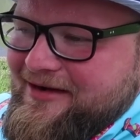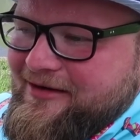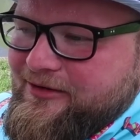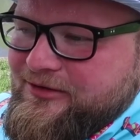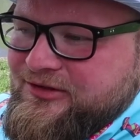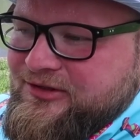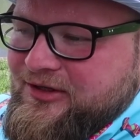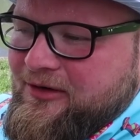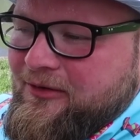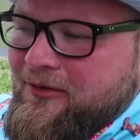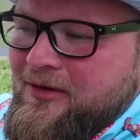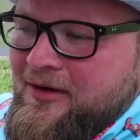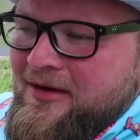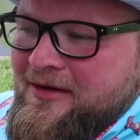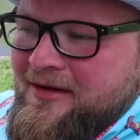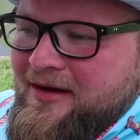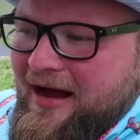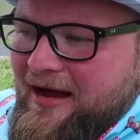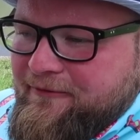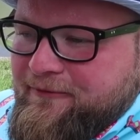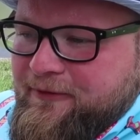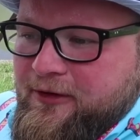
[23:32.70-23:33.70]
there, so
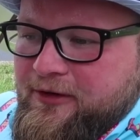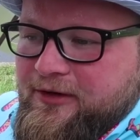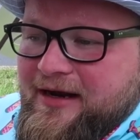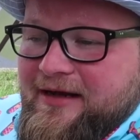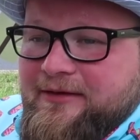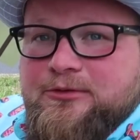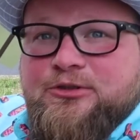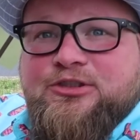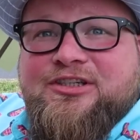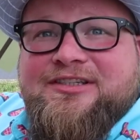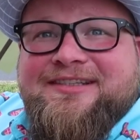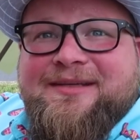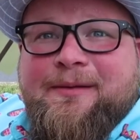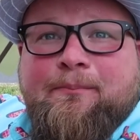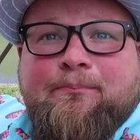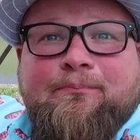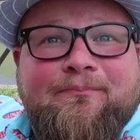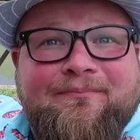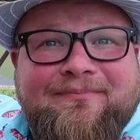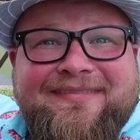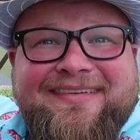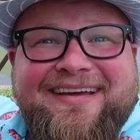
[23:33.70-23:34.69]
I figured I would just
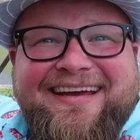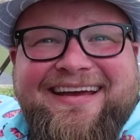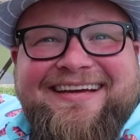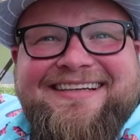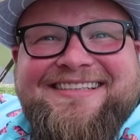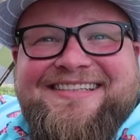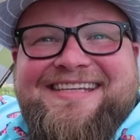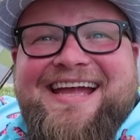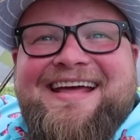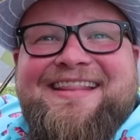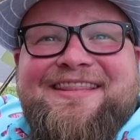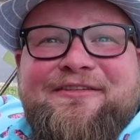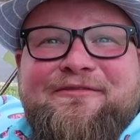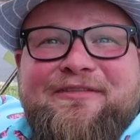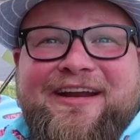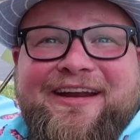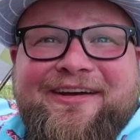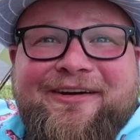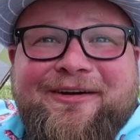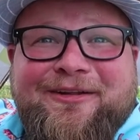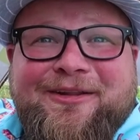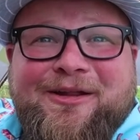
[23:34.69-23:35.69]
extend the
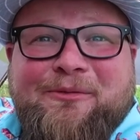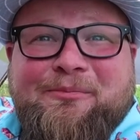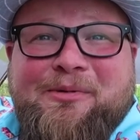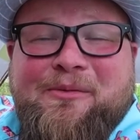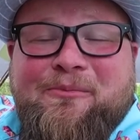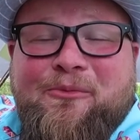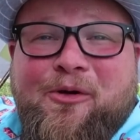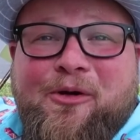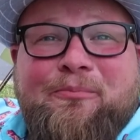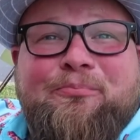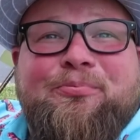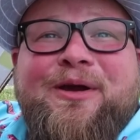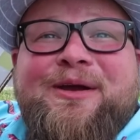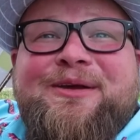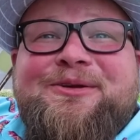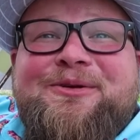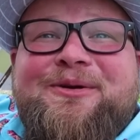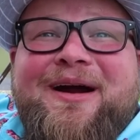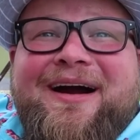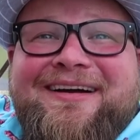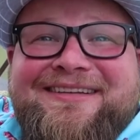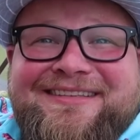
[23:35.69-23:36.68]
video a little bit more, bring
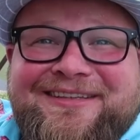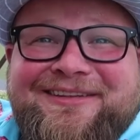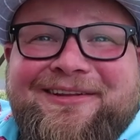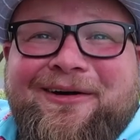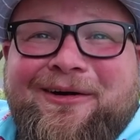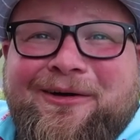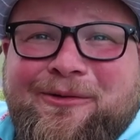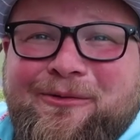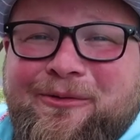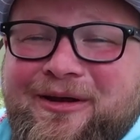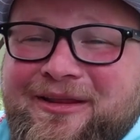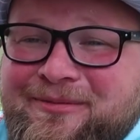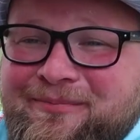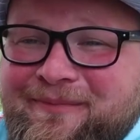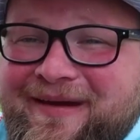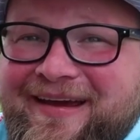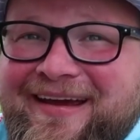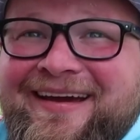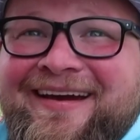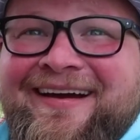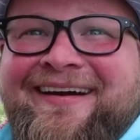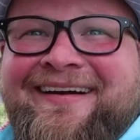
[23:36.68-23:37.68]
you guys along with
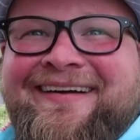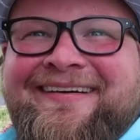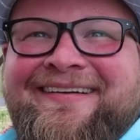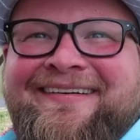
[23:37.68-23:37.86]
me.